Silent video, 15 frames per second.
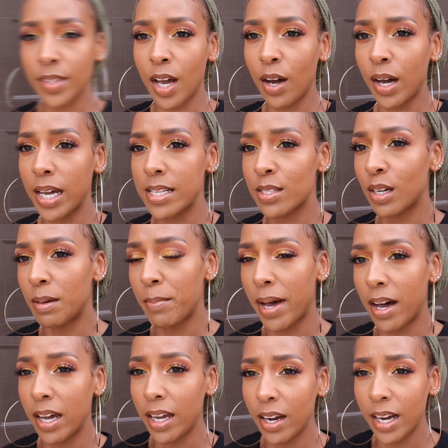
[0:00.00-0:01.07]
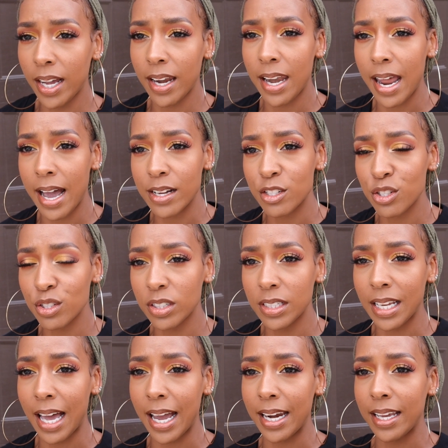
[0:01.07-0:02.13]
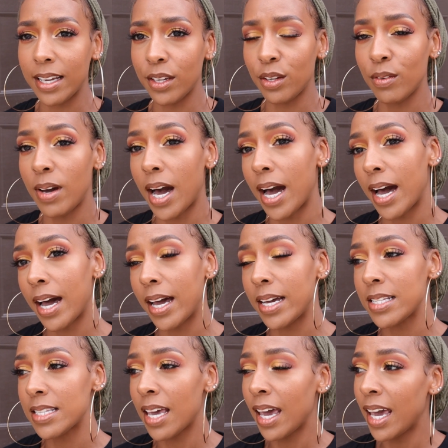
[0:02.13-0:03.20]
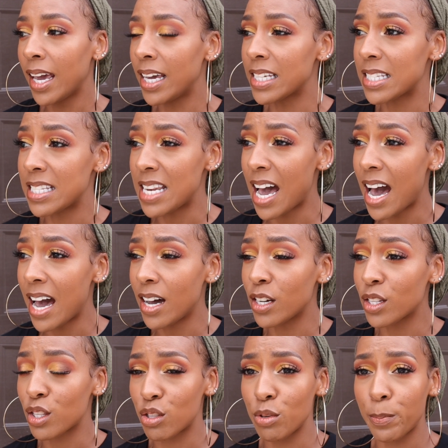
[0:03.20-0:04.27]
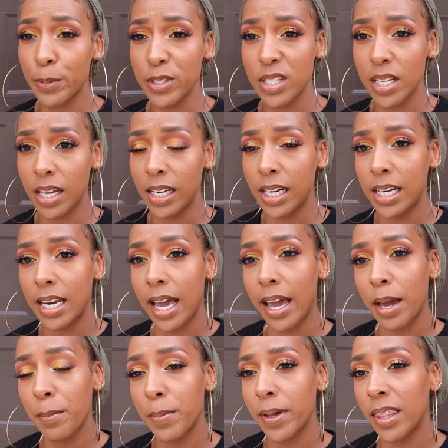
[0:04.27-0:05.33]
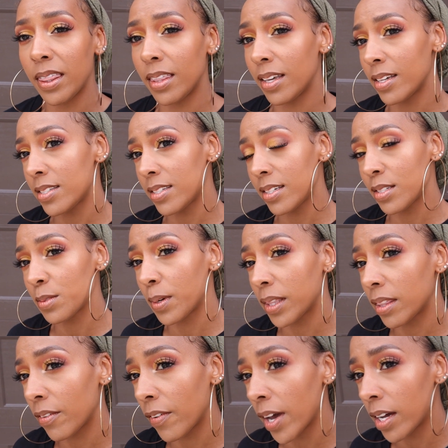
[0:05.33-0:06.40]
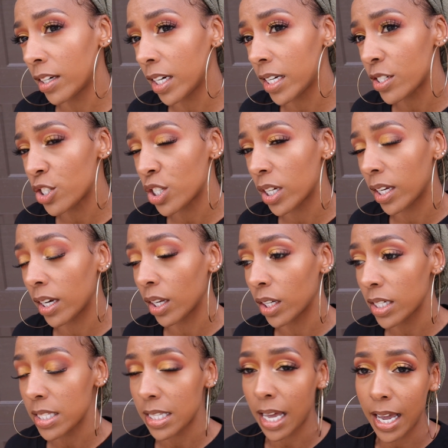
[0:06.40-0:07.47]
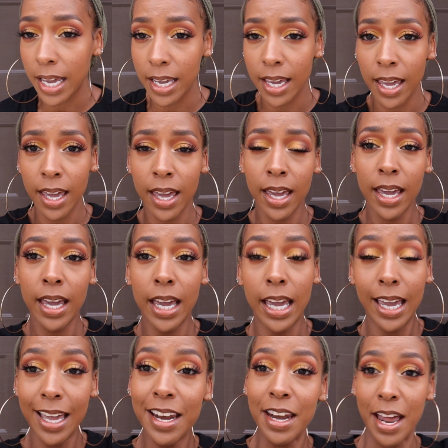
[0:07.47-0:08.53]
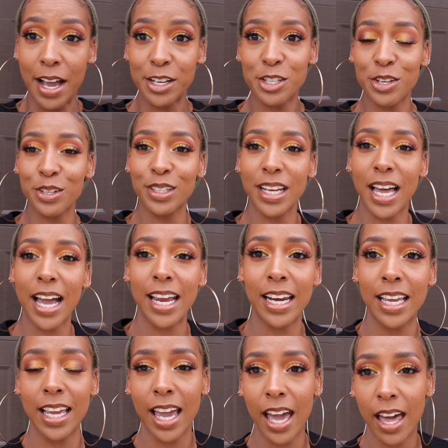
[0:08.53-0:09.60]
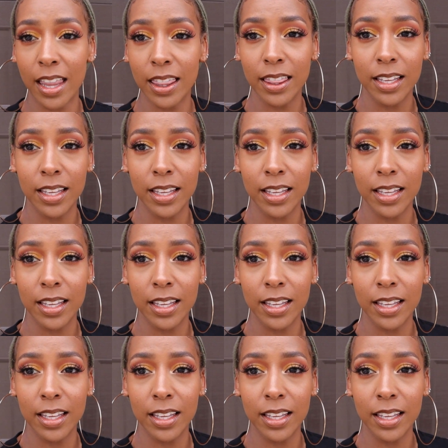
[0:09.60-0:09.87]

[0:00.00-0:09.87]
Okay, so I'm out here in natural lighting, you guys. It's not a super sunny day, but this is what the foundation looks like in natural lighting at